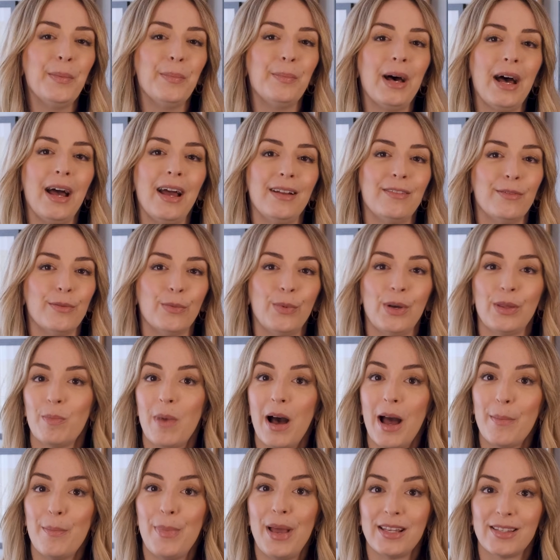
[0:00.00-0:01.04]
But with
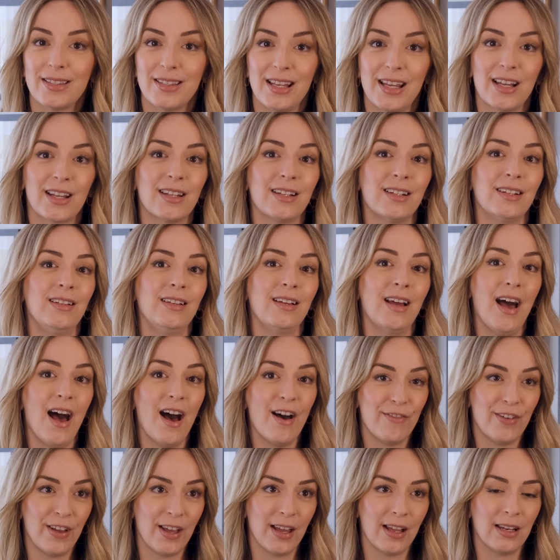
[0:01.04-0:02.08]
my basic
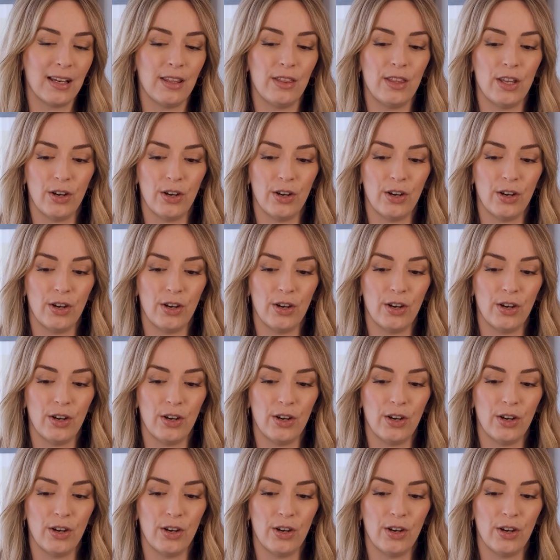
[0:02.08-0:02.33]
oven,